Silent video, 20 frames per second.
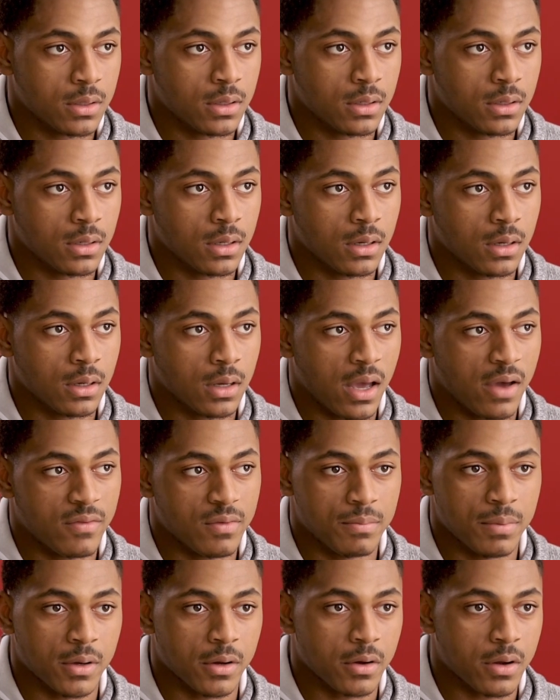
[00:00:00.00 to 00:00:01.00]
and uh, have
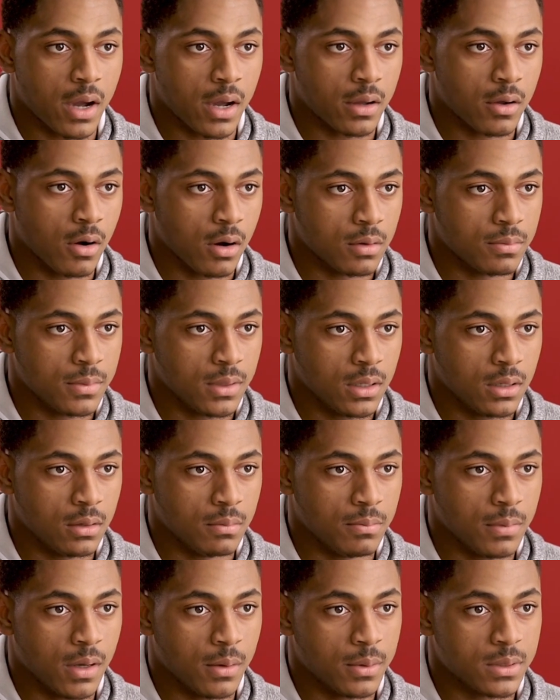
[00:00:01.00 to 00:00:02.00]
a bigger guy guard me
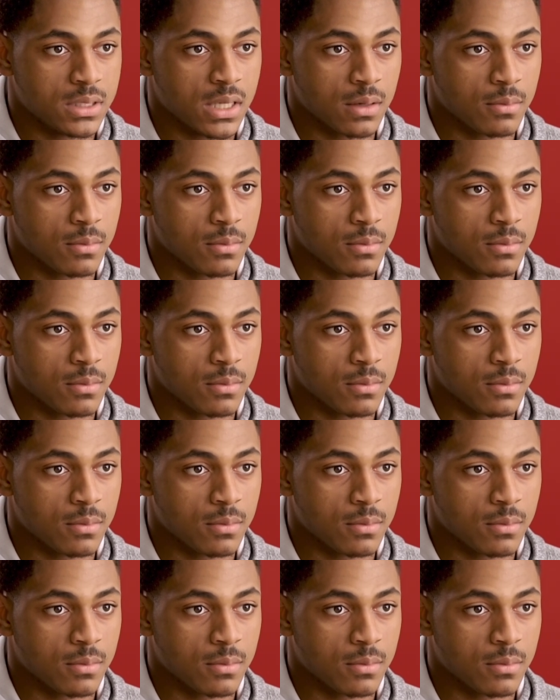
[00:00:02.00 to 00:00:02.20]
and be able to